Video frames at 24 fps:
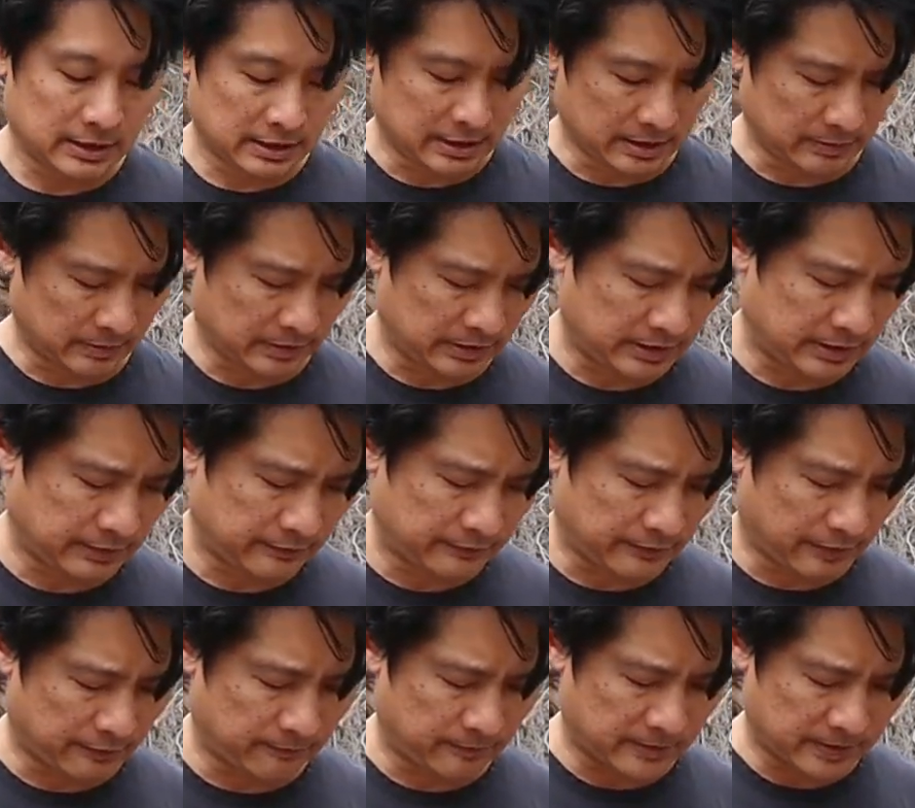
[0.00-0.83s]
I
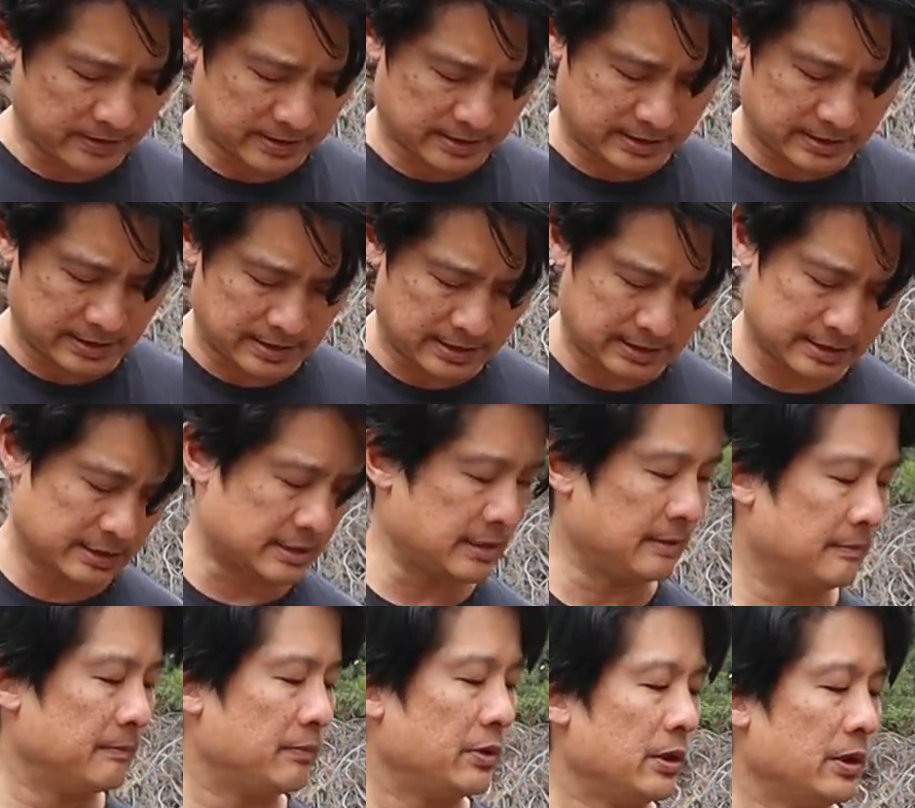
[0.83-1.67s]
believe I've been seeing
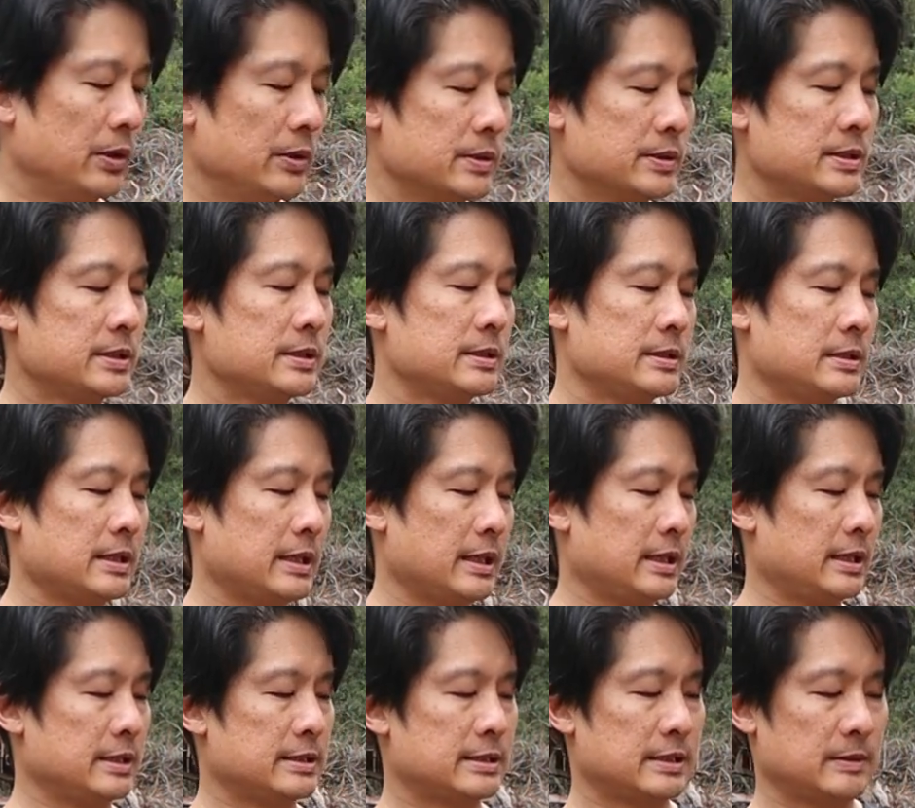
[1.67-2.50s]
some posts
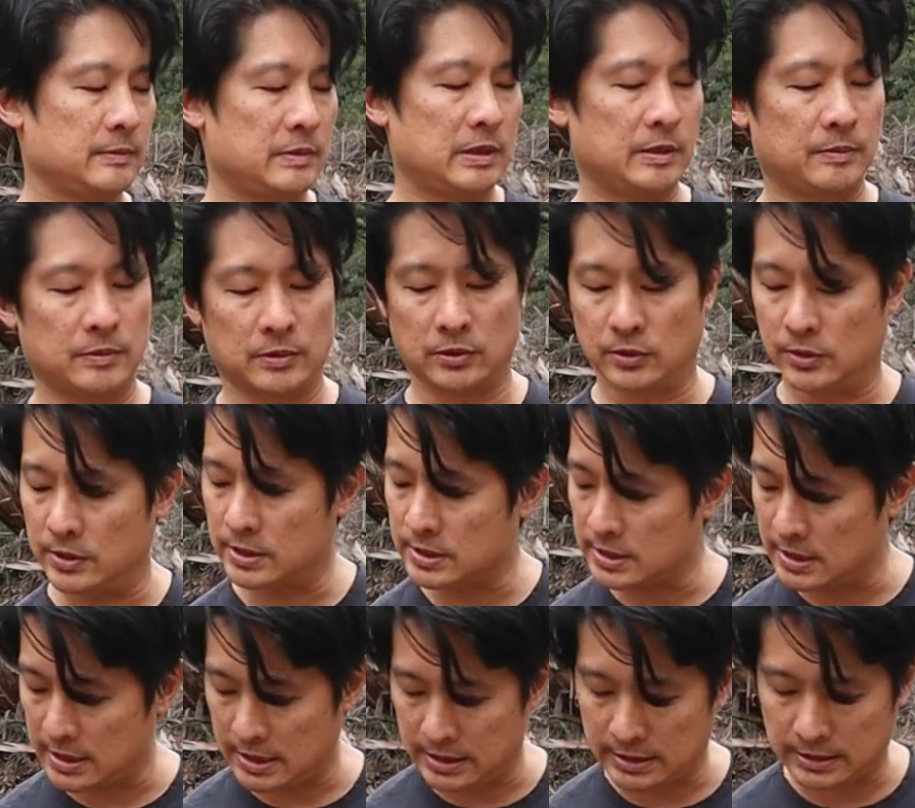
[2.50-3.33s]
that some people are
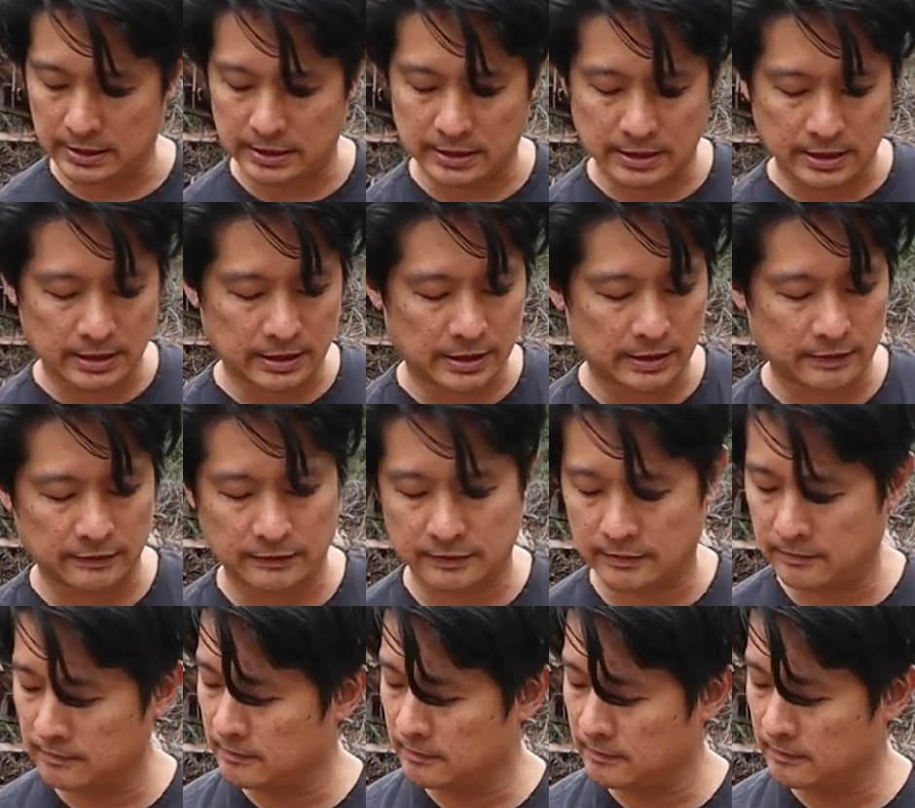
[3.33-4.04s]
saying that it